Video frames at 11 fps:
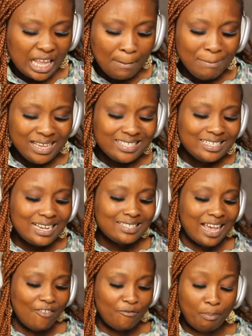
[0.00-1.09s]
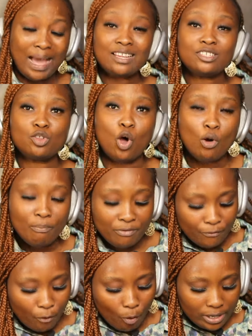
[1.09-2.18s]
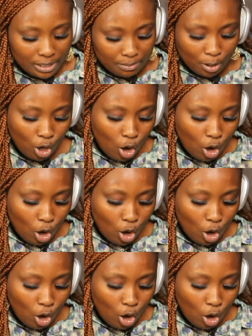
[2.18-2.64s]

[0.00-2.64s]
Messengers have passed on before him.